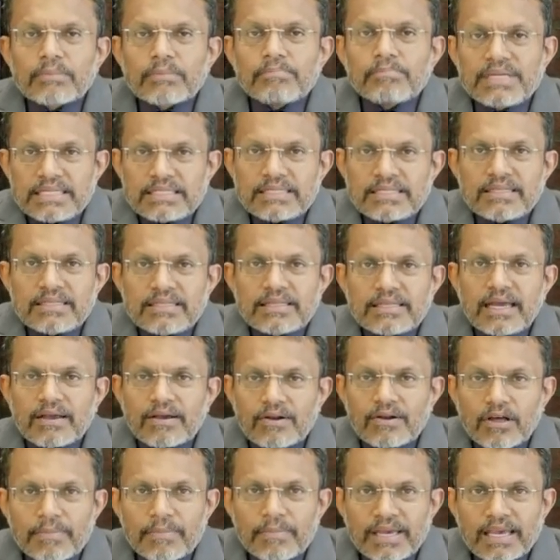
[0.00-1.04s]
while meeting the
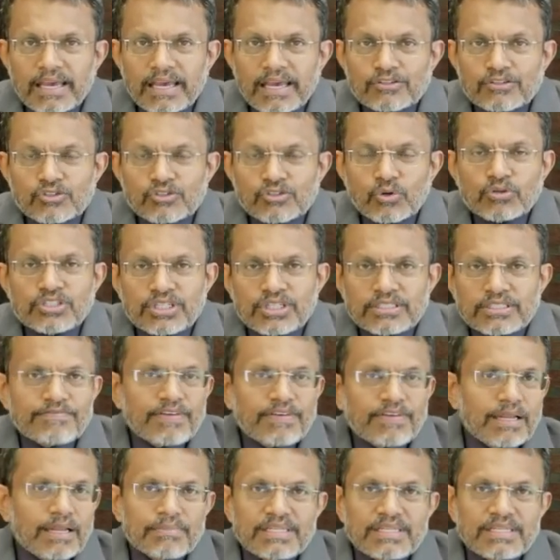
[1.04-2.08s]
economic and social
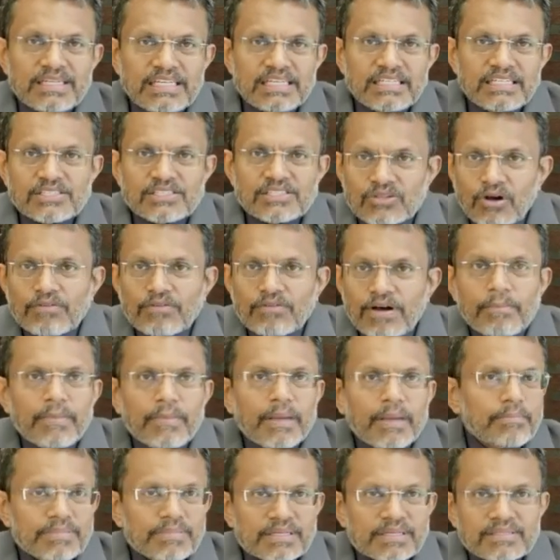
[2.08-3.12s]
development needs of
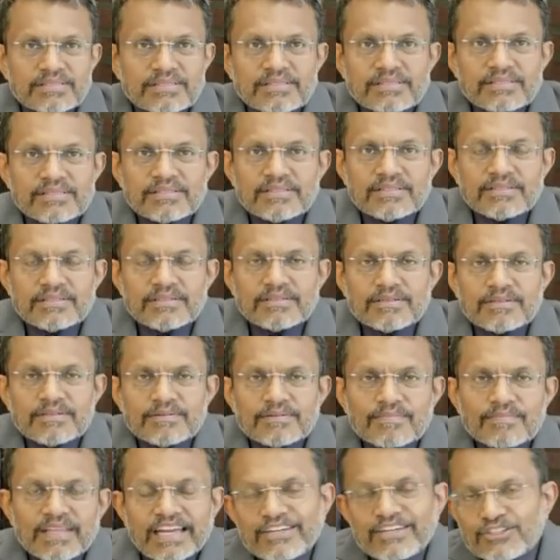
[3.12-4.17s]
our members.
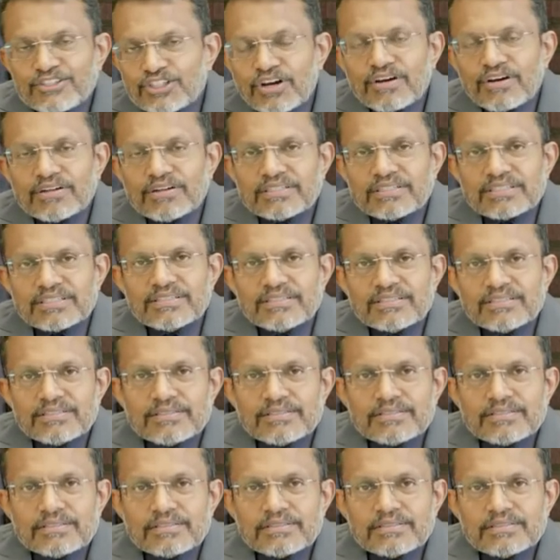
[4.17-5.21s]
In short,
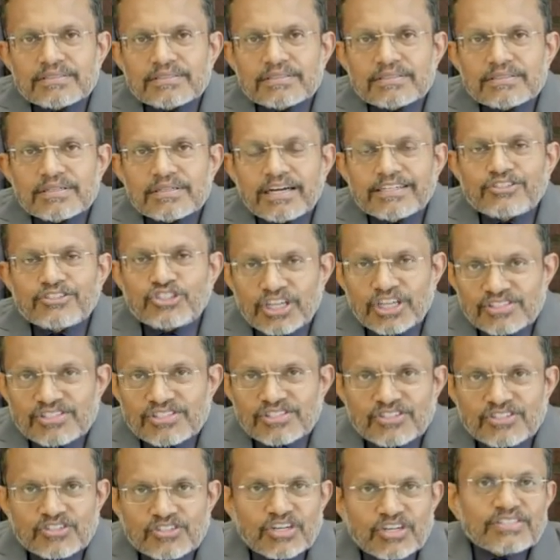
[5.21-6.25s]
a
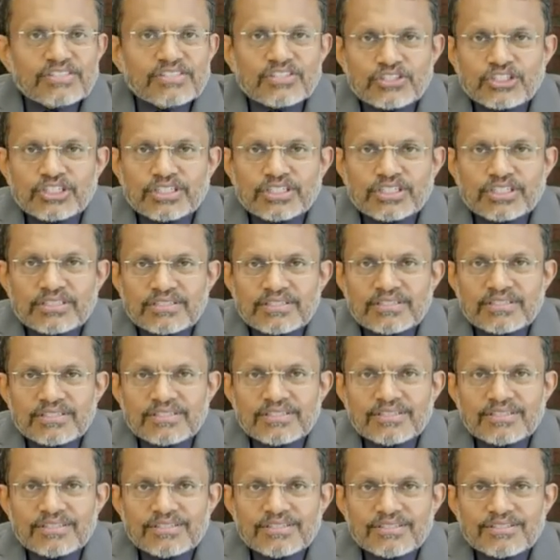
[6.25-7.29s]
just transition
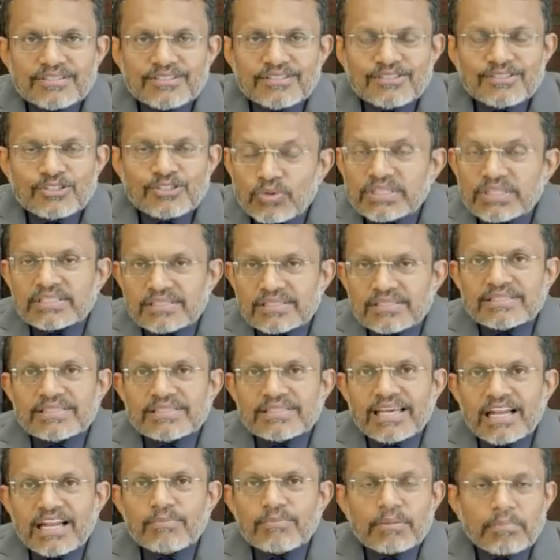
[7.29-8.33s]
to a
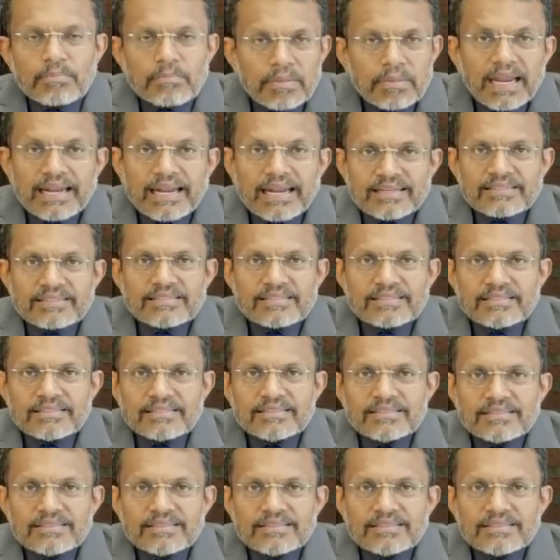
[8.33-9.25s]
sustainable planet.